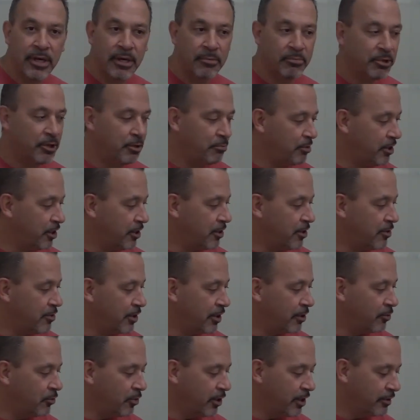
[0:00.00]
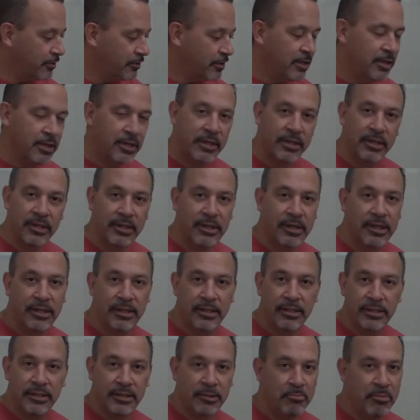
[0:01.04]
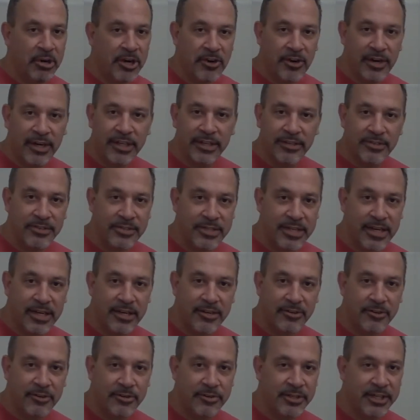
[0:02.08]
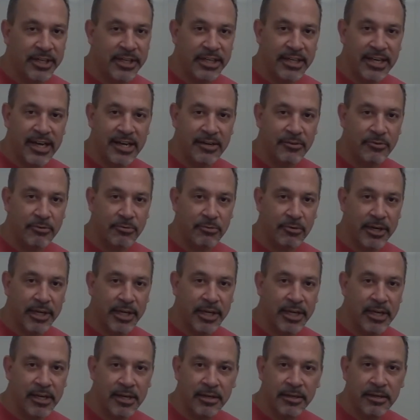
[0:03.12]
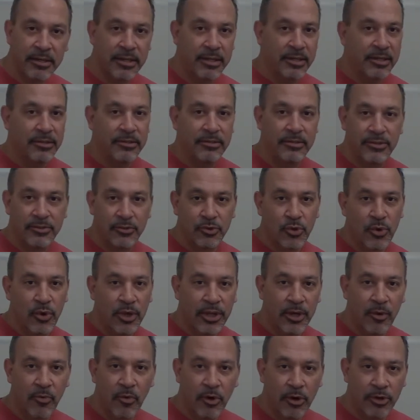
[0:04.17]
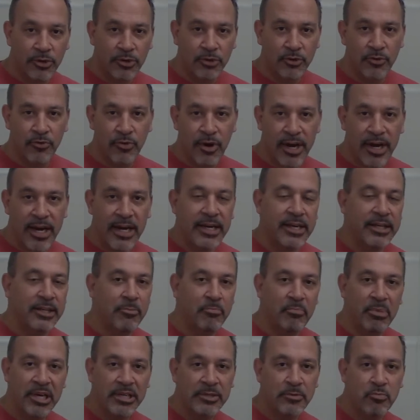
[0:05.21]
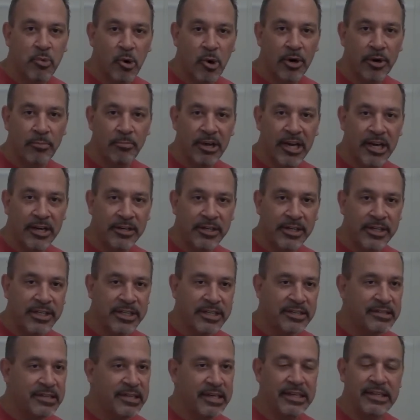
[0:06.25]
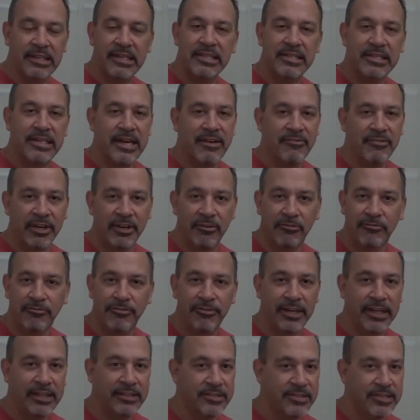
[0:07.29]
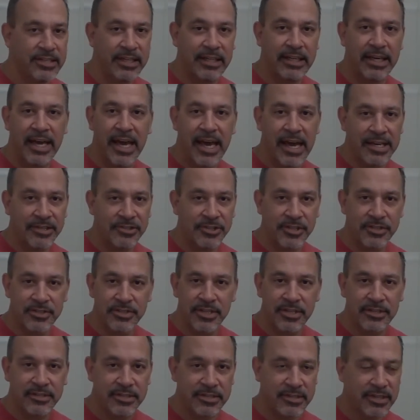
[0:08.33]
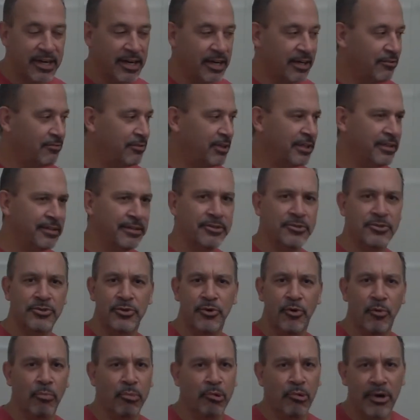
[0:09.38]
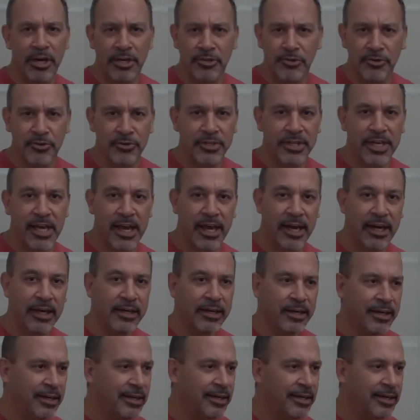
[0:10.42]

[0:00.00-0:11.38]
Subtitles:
going to be going with an American Standard Cadet 3. The toilet works great, and the best part about it is it doesn't have any fancy gadgets inside of it. There's no pressure tank.